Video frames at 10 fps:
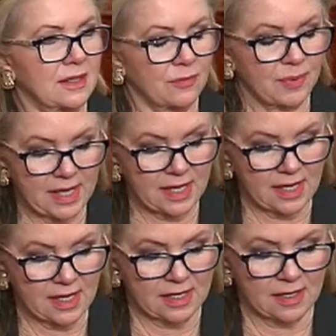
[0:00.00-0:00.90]
the
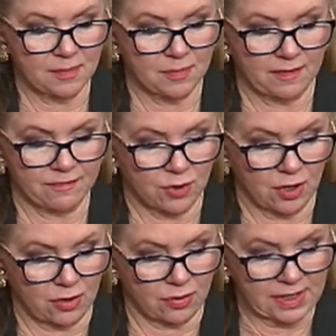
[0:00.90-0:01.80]
weekend
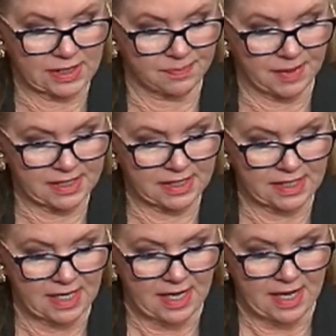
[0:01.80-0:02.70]
before Christmas,